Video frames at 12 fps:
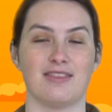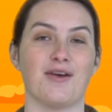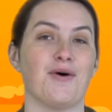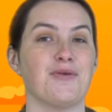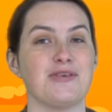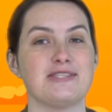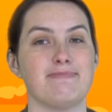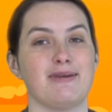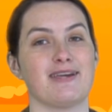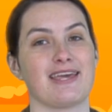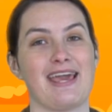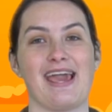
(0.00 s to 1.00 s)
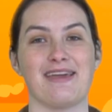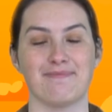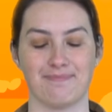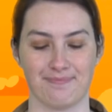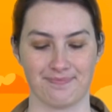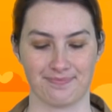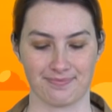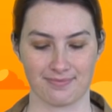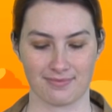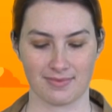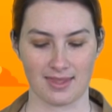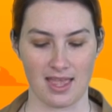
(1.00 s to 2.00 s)
The Holy Spirit came.
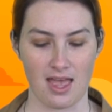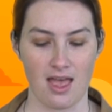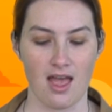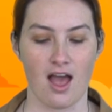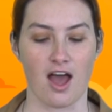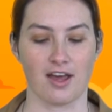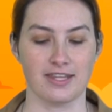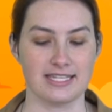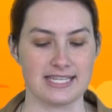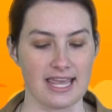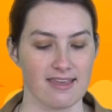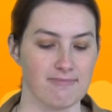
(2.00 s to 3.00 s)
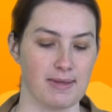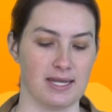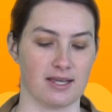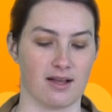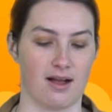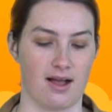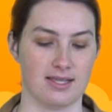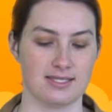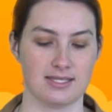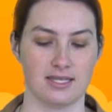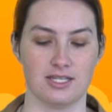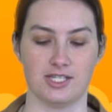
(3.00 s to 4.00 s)
On the day of
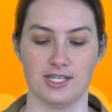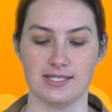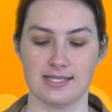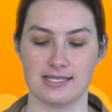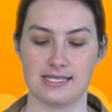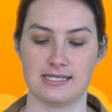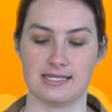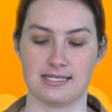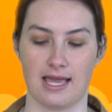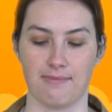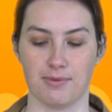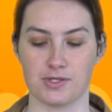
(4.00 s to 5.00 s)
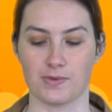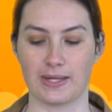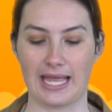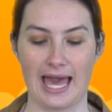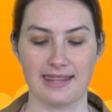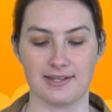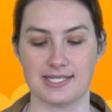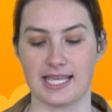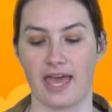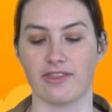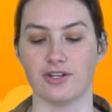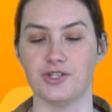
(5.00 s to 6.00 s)
Pentecost, Jesus' disciples were gathered
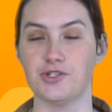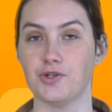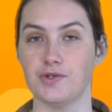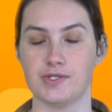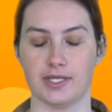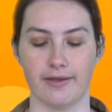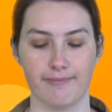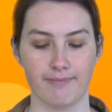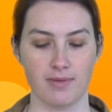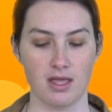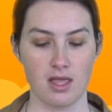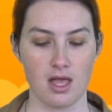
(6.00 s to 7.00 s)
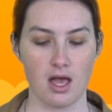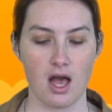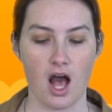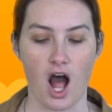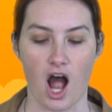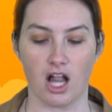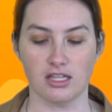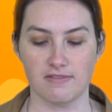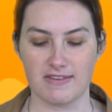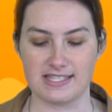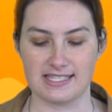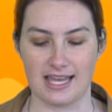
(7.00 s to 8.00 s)
together in Jerusalem. All
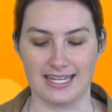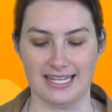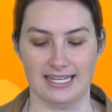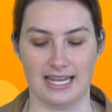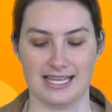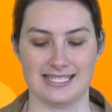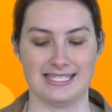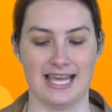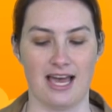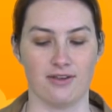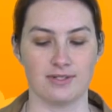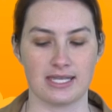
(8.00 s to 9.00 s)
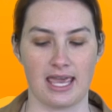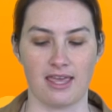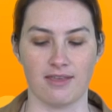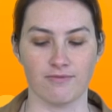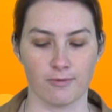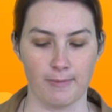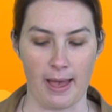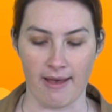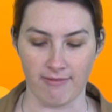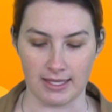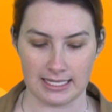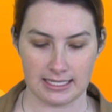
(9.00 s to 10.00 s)
of a sudden, a sound came from
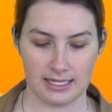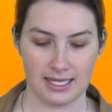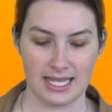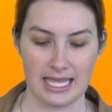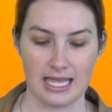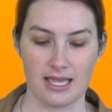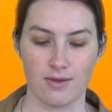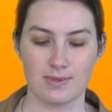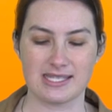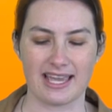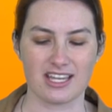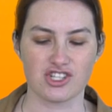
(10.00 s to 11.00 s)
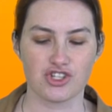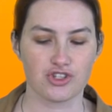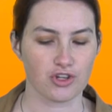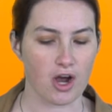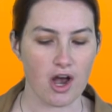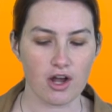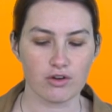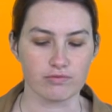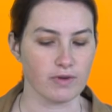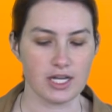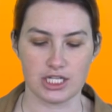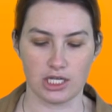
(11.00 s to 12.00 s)
heaven. It was like a strong
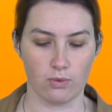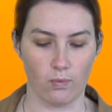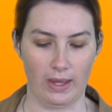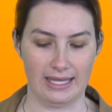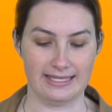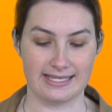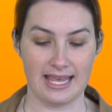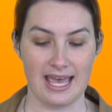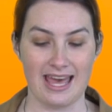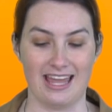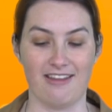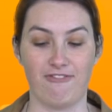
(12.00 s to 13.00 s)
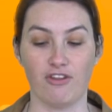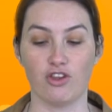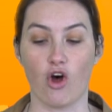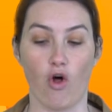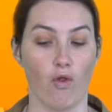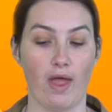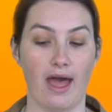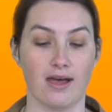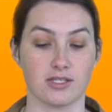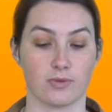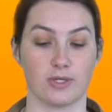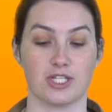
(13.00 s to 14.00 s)
rushing wind, and it filled the whole
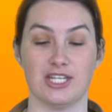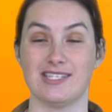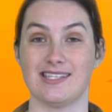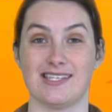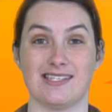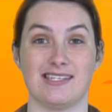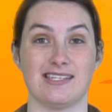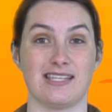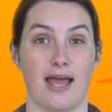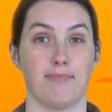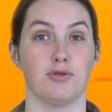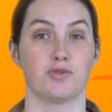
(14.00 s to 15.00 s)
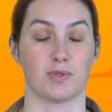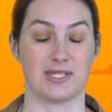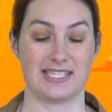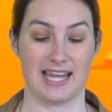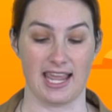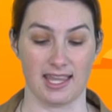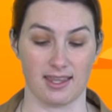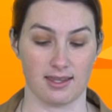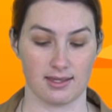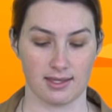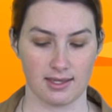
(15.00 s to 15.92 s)
house where Jesus' disciples were staying.